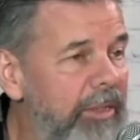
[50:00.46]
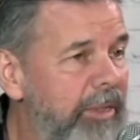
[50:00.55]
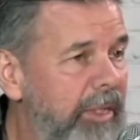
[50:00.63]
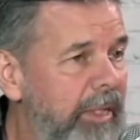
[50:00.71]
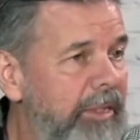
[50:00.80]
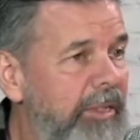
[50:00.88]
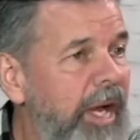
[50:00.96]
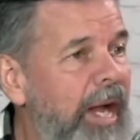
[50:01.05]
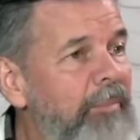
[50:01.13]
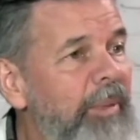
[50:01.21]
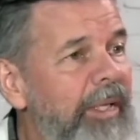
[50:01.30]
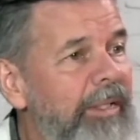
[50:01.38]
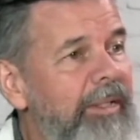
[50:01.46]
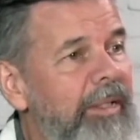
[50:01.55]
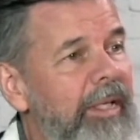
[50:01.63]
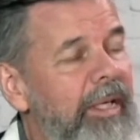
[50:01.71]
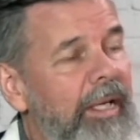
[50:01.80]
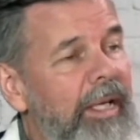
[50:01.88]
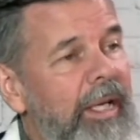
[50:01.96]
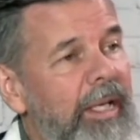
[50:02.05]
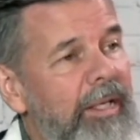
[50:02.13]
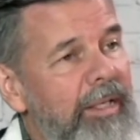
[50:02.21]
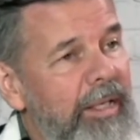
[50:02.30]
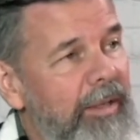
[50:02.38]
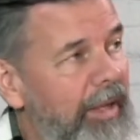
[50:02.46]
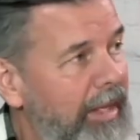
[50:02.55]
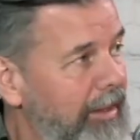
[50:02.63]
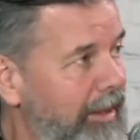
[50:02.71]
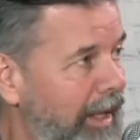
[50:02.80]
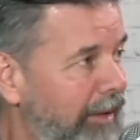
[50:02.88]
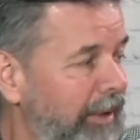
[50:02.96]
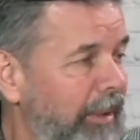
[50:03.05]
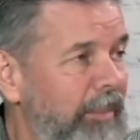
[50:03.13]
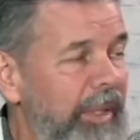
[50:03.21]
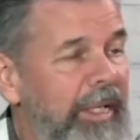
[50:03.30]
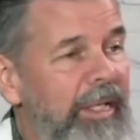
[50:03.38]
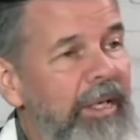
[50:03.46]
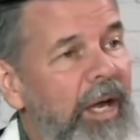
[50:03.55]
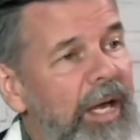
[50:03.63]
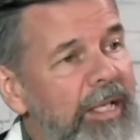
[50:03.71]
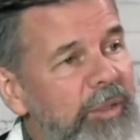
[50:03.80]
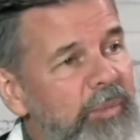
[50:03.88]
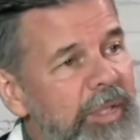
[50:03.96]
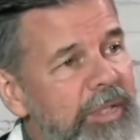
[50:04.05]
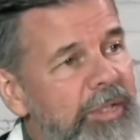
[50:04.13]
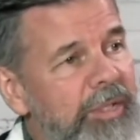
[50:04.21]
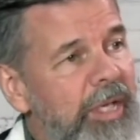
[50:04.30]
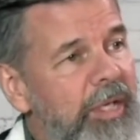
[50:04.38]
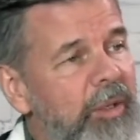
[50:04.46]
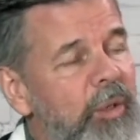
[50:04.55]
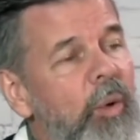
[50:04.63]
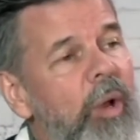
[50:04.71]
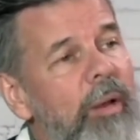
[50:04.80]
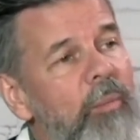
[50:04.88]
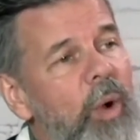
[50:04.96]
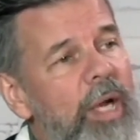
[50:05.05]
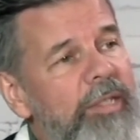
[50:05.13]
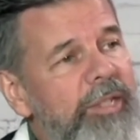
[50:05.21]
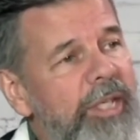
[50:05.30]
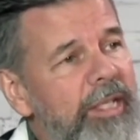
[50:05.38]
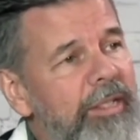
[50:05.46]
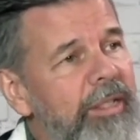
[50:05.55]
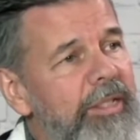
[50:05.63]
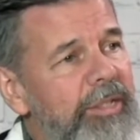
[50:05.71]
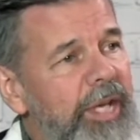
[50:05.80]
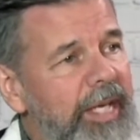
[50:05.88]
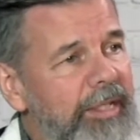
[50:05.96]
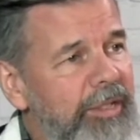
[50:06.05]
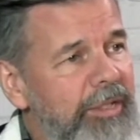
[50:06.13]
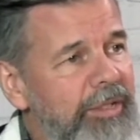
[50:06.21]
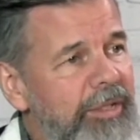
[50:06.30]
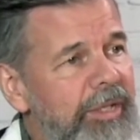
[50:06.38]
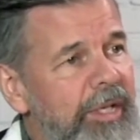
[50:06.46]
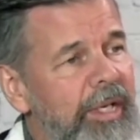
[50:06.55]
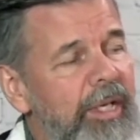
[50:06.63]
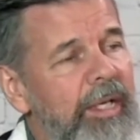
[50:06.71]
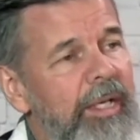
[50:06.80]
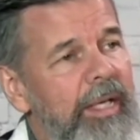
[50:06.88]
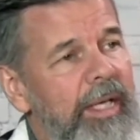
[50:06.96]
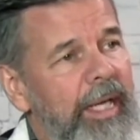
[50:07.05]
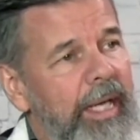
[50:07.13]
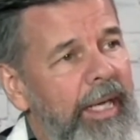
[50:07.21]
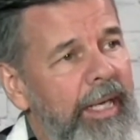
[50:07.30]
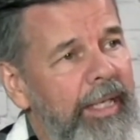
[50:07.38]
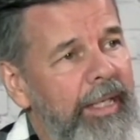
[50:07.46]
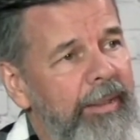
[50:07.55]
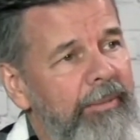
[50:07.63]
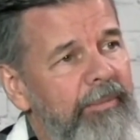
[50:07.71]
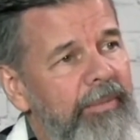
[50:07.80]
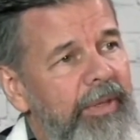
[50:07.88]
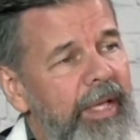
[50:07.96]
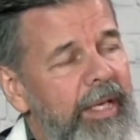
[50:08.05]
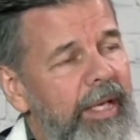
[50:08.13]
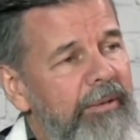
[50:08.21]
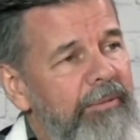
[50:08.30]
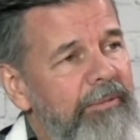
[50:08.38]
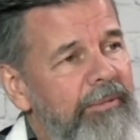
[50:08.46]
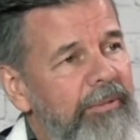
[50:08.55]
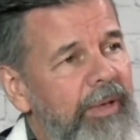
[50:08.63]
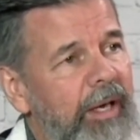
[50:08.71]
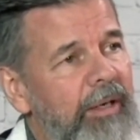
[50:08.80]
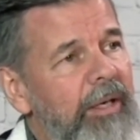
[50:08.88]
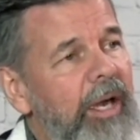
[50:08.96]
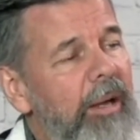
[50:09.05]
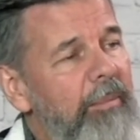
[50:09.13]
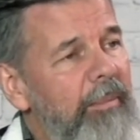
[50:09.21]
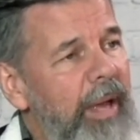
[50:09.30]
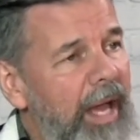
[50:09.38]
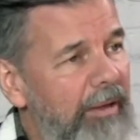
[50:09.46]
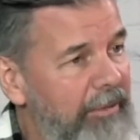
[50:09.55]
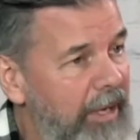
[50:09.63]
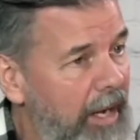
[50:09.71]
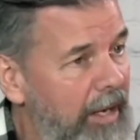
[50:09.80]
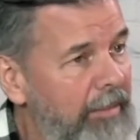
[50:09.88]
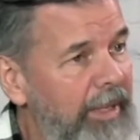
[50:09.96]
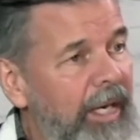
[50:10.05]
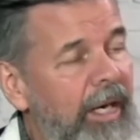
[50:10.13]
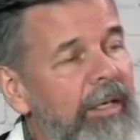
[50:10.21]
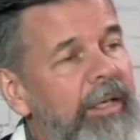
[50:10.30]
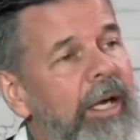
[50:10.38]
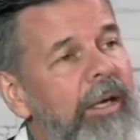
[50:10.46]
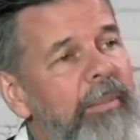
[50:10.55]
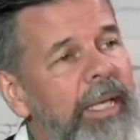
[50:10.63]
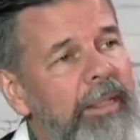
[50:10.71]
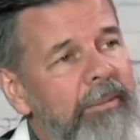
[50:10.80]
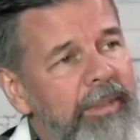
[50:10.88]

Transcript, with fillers: as a chaplain and then having been in hospice and watching the changes that have come and are coming,